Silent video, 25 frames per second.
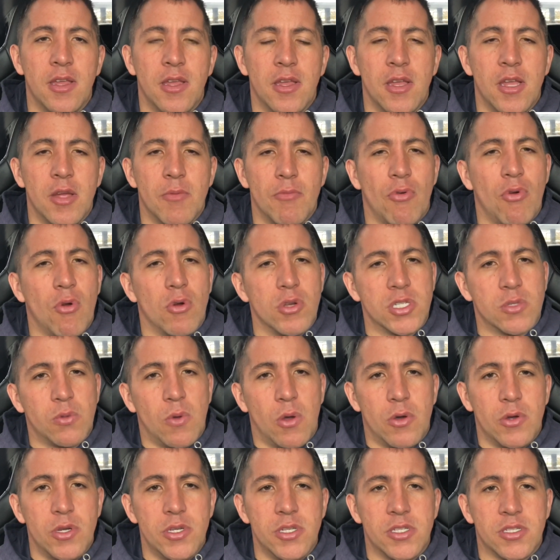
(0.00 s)
Price
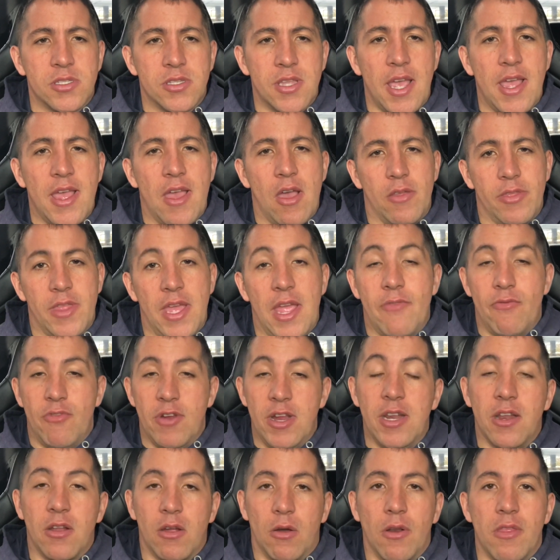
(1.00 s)
wise, they're
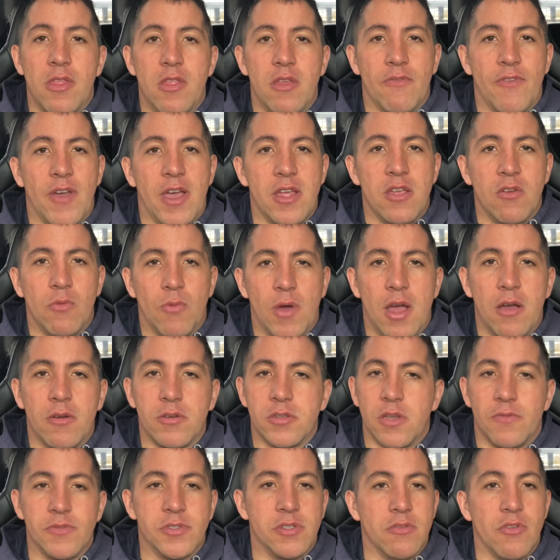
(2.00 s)
really holding their value well, because
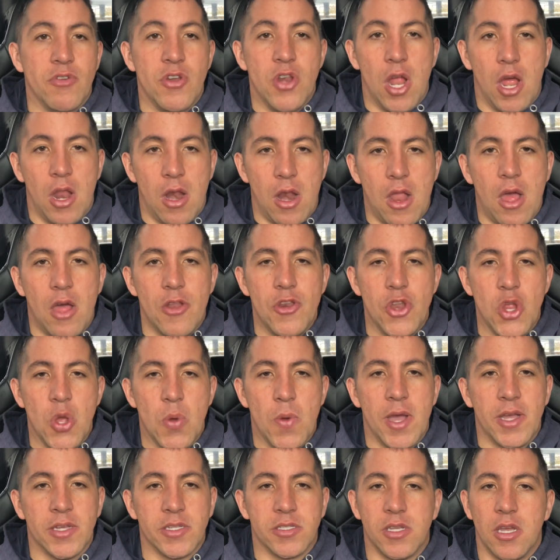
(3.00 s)
obviously they're a lot
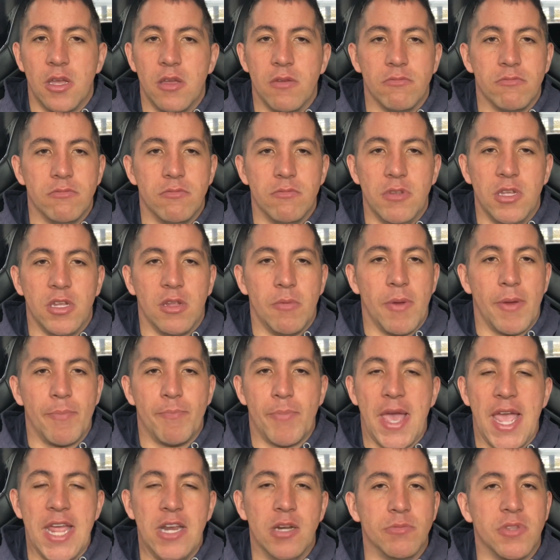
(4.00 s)
newer, so you could be
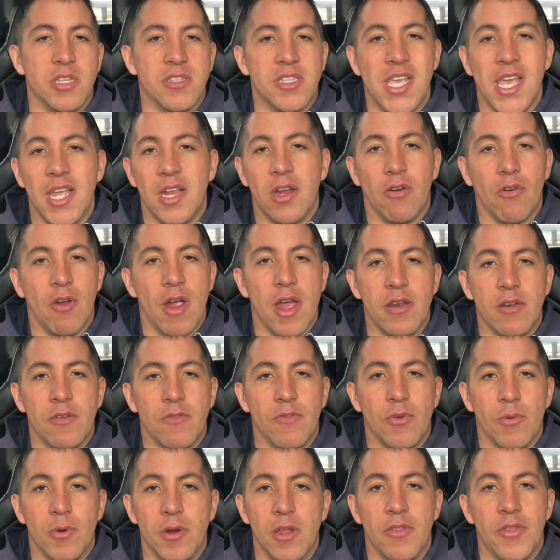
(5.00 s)
paying up to 10 grand
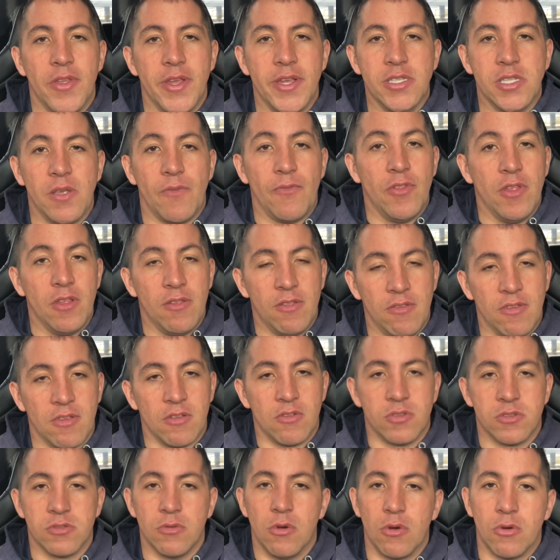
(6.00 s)
for one of these if this is the
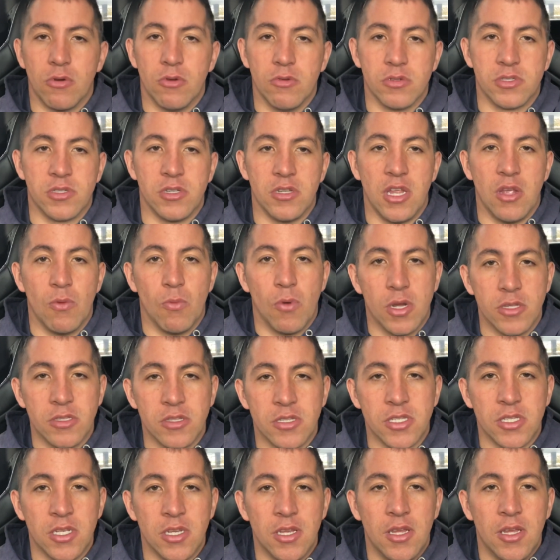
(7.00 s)
sort of Corsa you
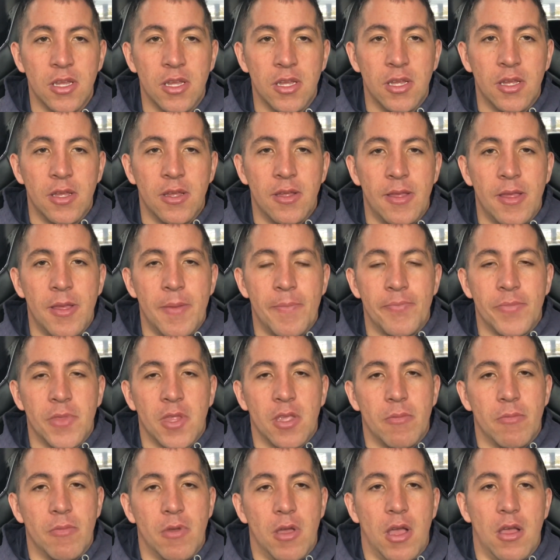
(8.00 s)
want.
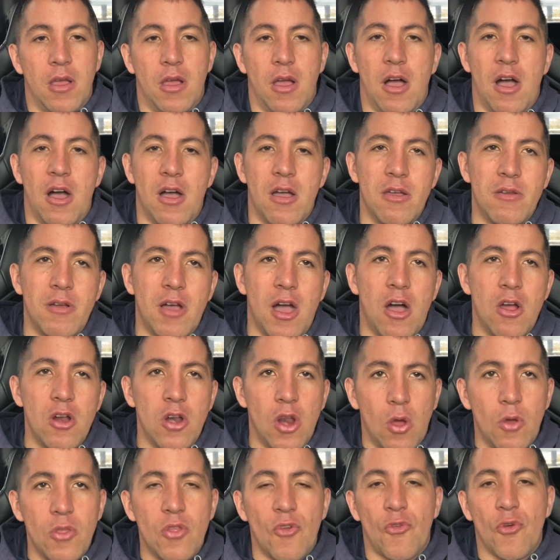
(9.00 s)
I
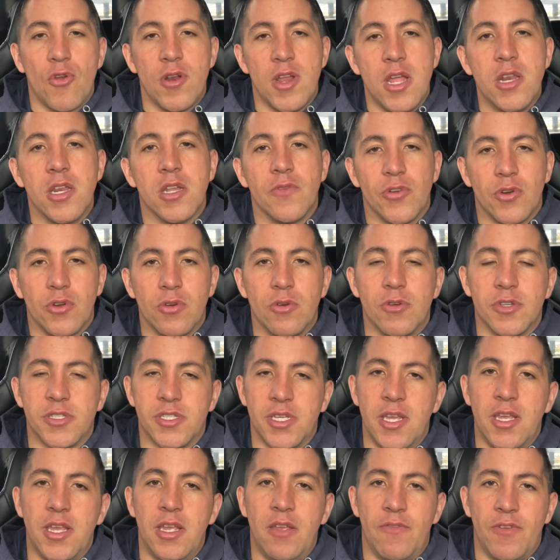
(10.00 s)
like the front end of a Corsa
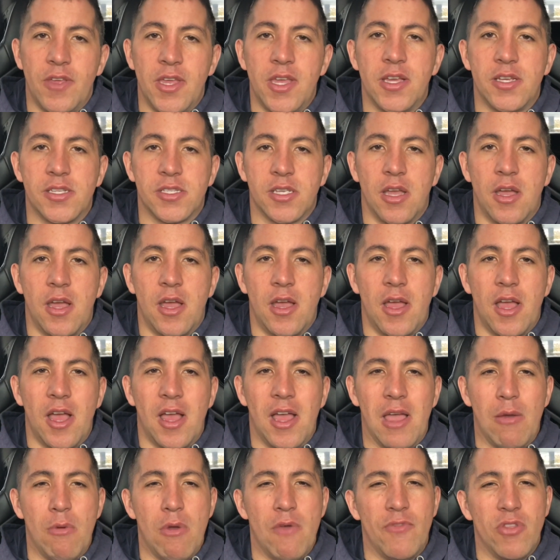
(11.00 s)
E VXR,
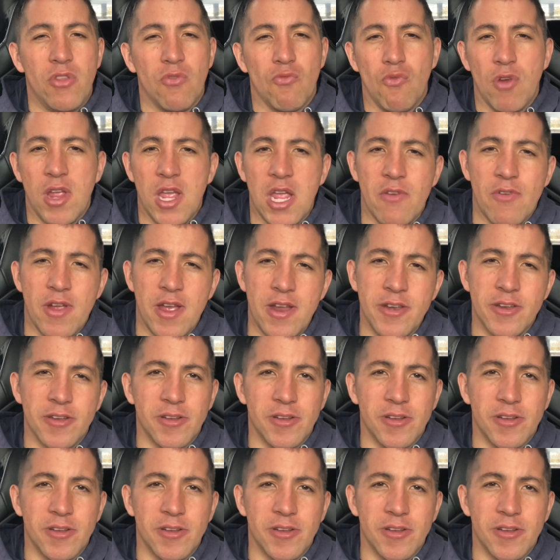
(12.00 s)
however the rear end